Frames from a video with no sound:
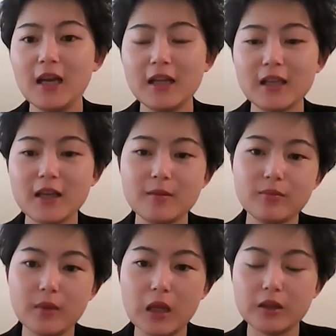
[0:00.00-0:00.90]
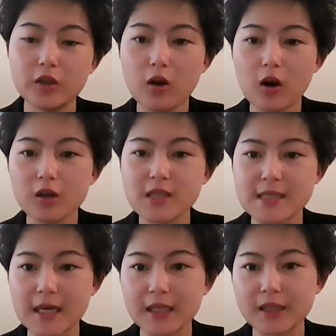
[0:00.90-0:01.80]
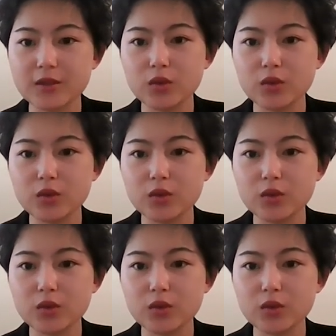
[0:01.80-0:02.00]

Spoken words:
and there are societies